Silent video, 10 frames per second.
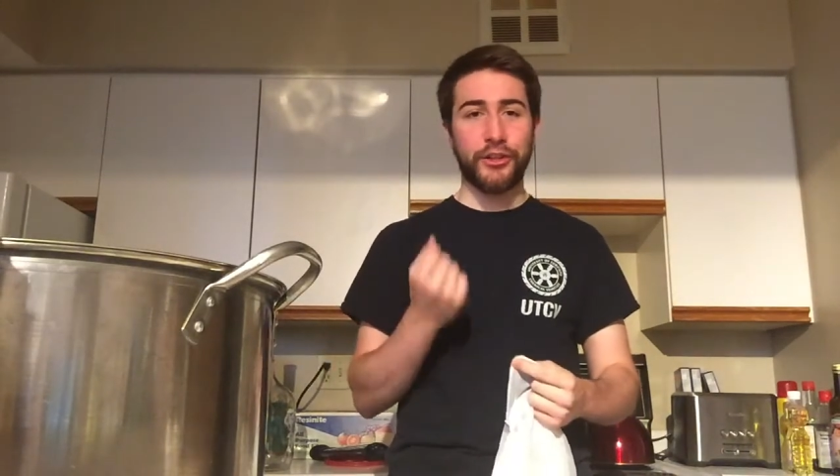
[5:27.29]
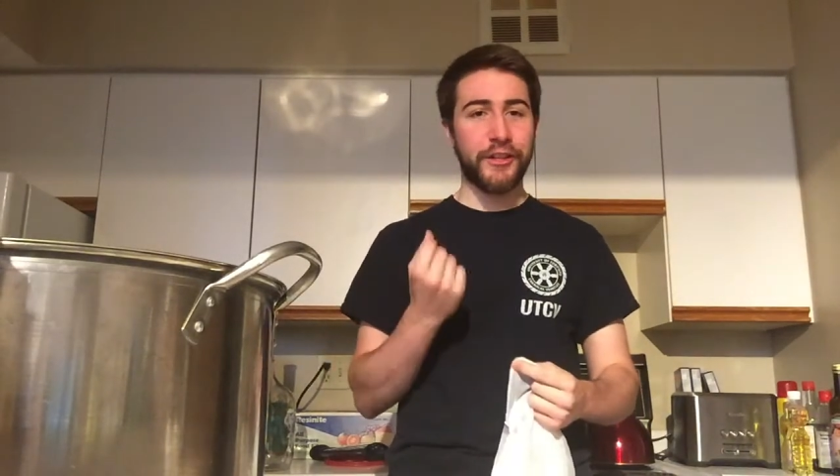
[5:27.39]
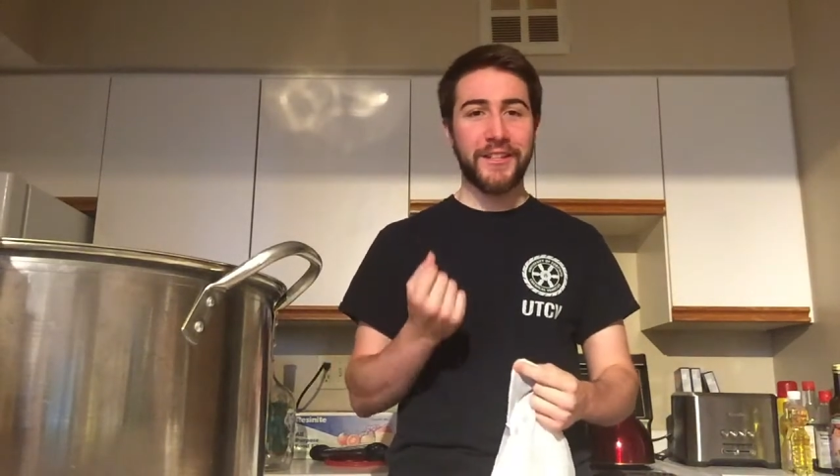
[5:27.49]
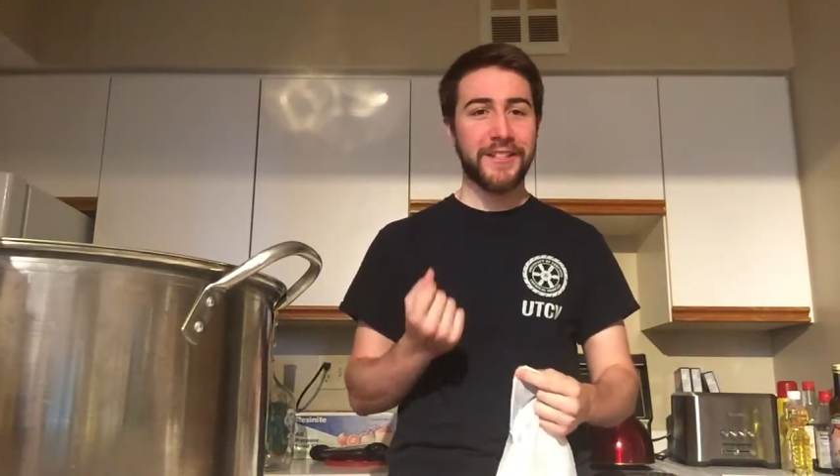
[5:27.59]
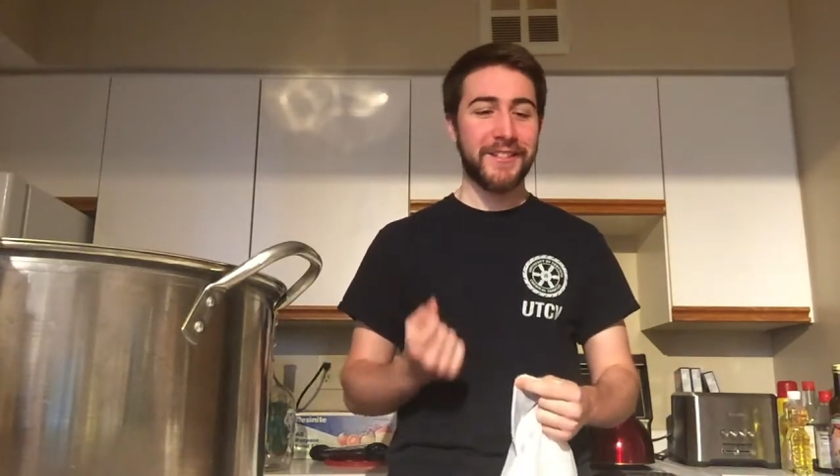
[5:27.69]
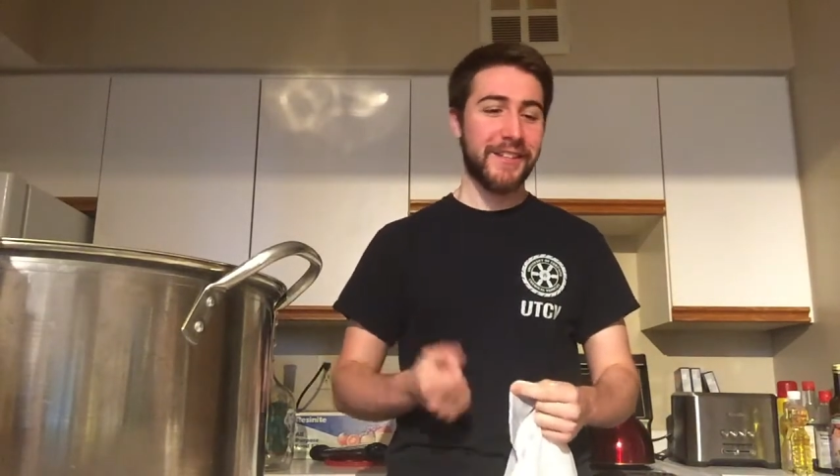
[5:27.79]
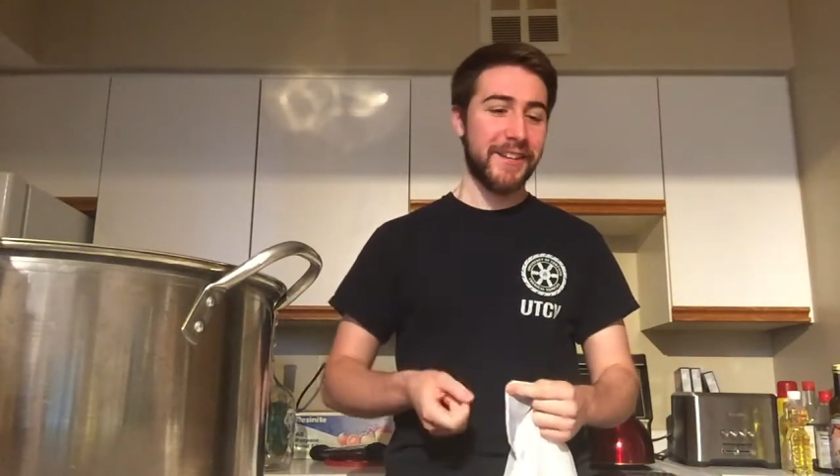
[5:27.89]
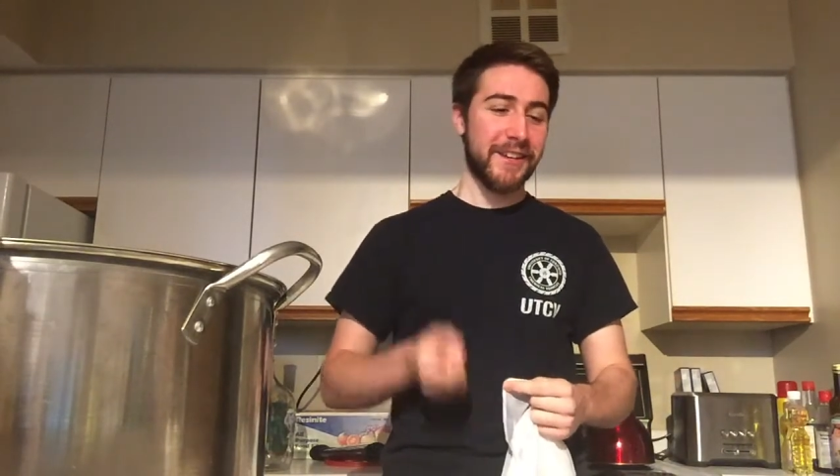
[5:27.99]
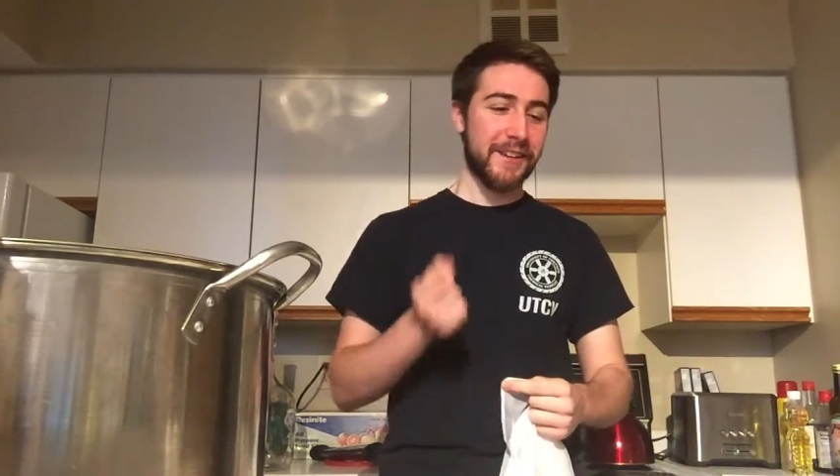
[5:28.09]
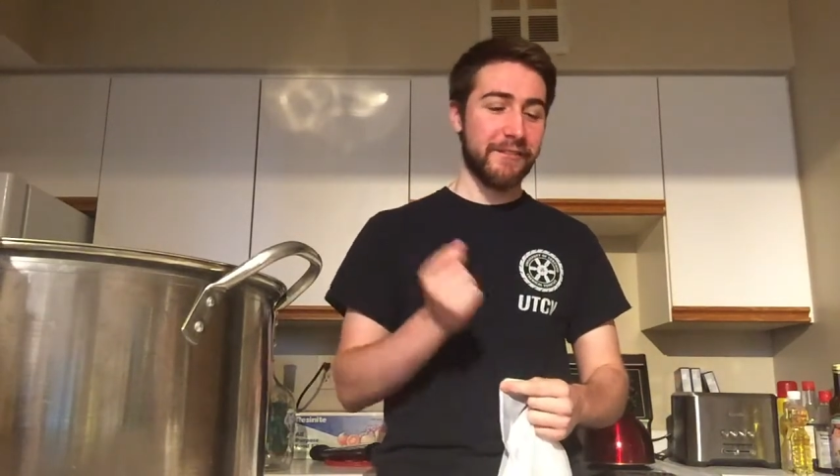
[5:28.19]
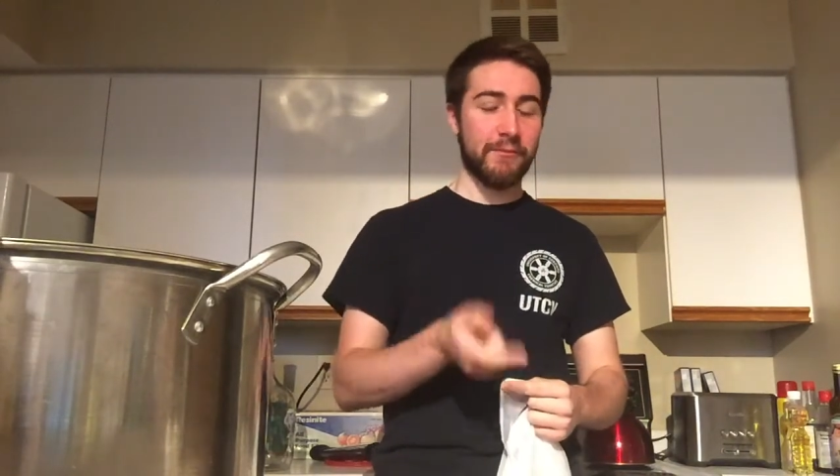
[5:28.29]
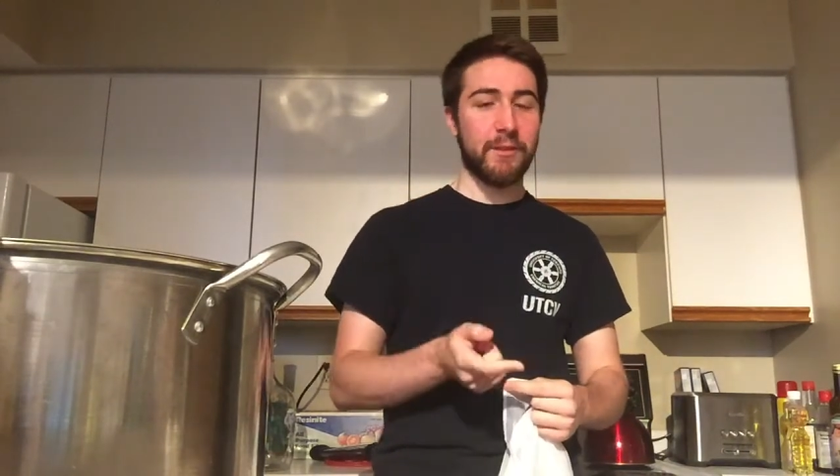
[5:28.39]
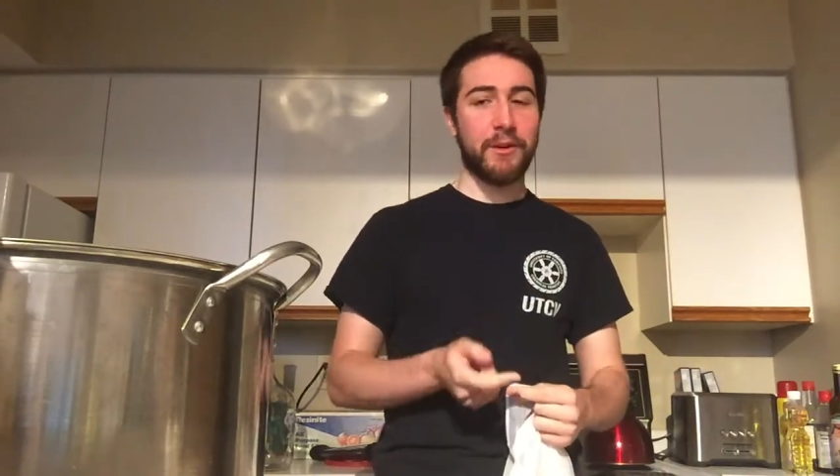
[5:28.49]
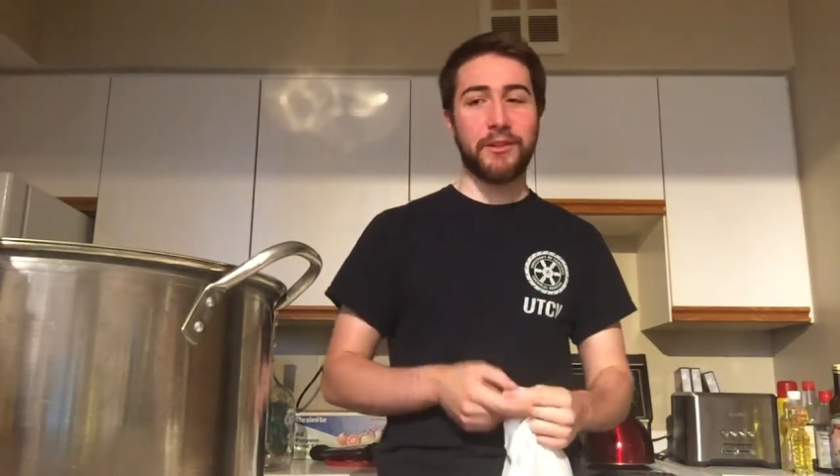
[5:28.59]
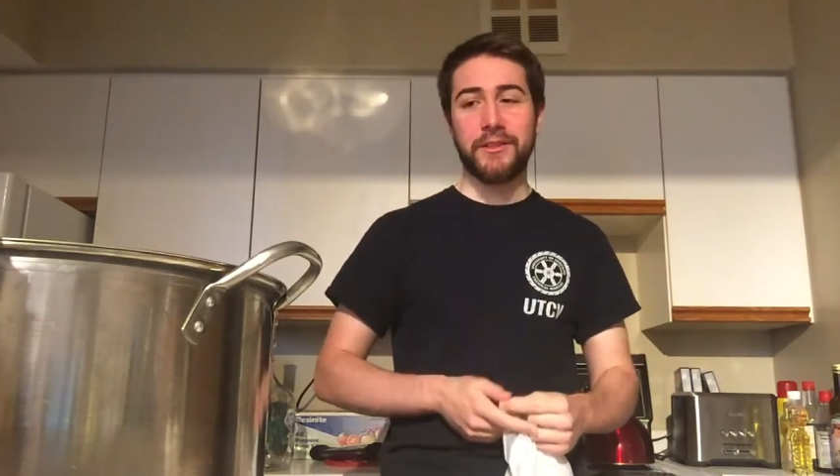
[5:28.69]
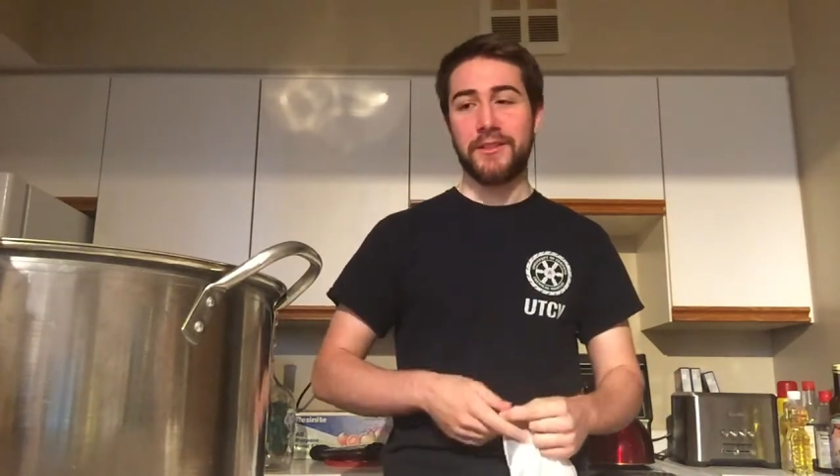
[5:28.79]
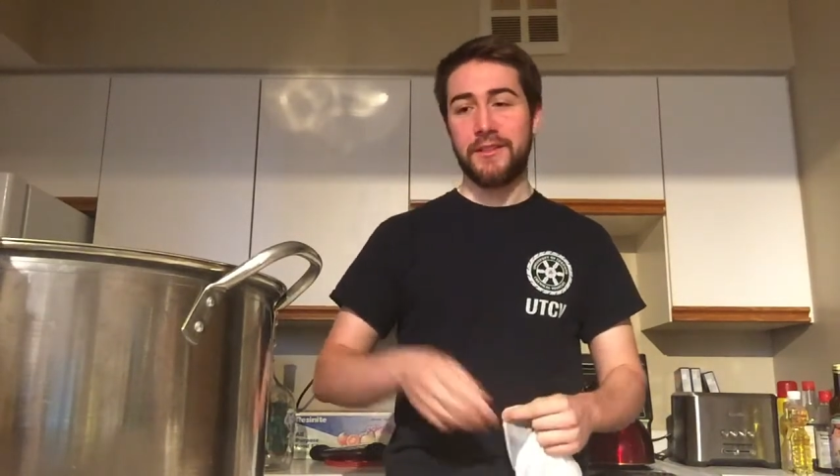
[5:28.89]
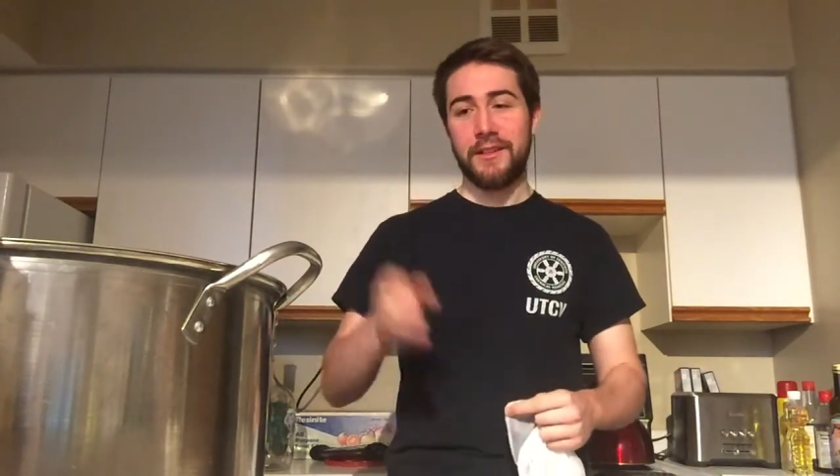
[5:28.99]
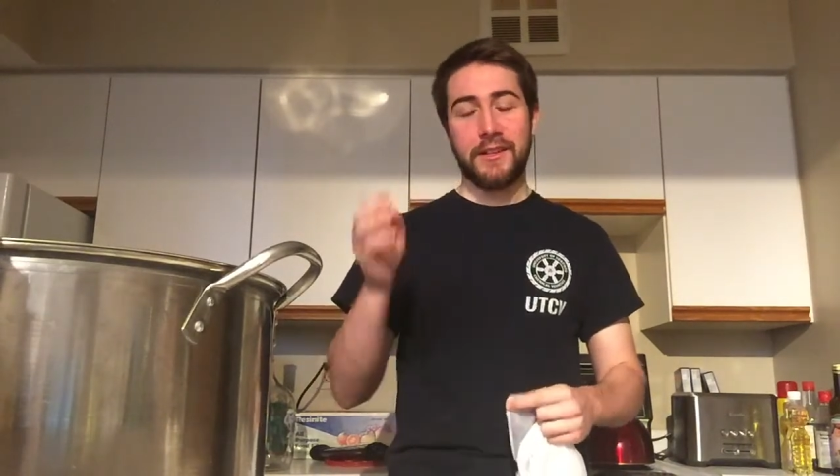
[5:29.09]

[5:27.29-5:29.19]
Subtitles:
goodness from the malts.